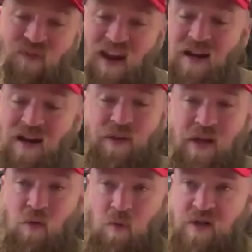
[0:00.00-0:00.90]
fan of
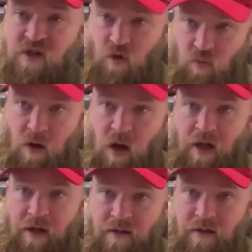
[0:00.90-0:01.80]
the original run.
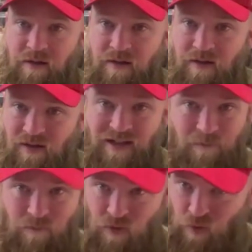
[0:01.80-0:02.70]
Like,
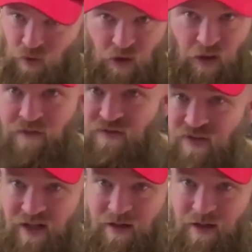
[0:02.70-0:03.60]

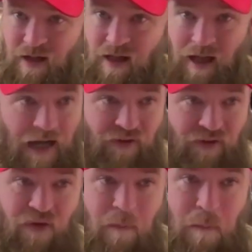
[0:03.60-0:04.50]
loved it. I've
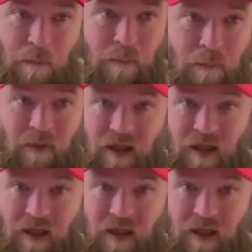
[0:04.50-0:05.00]
even uh,